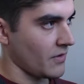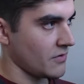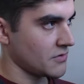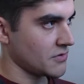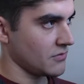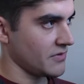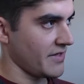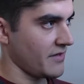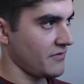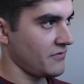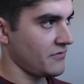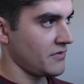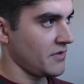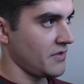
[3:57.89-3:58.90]
So
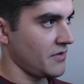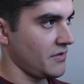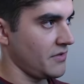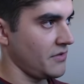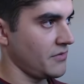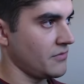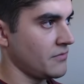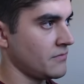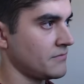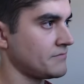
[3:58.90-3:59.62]
def new